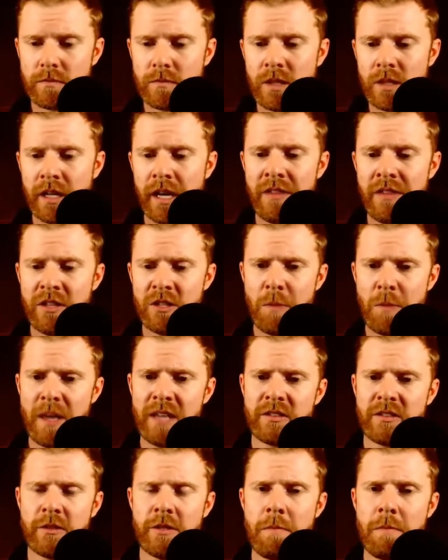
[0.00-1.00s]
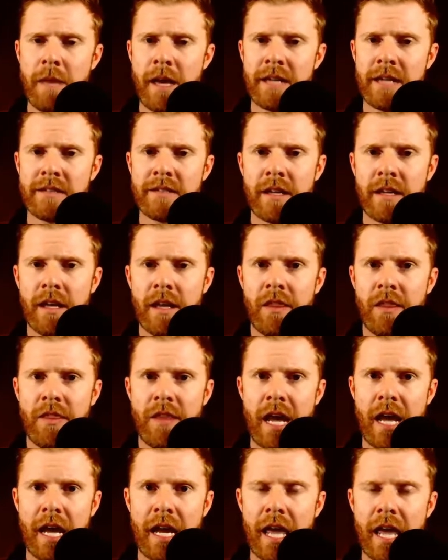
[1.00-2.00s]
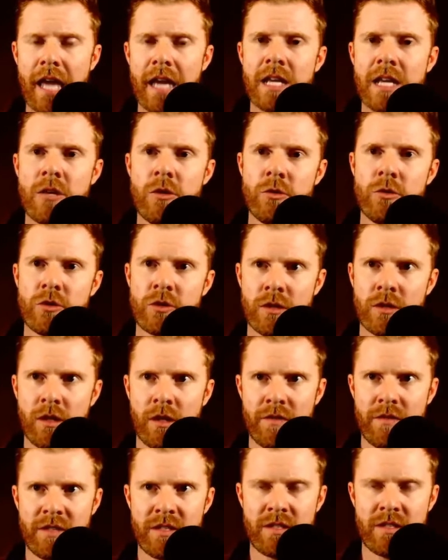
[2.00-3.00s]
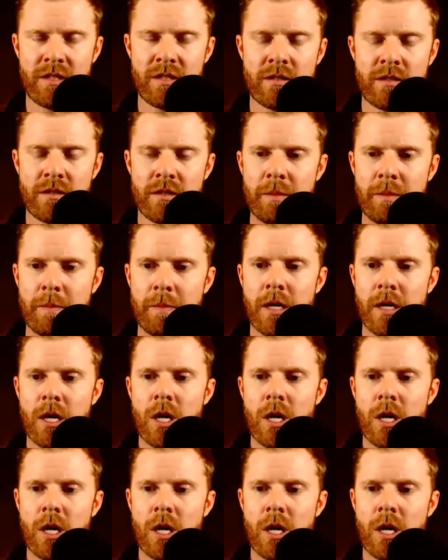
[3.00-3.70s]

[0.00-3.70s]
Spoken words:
And this basically meant that any user of the system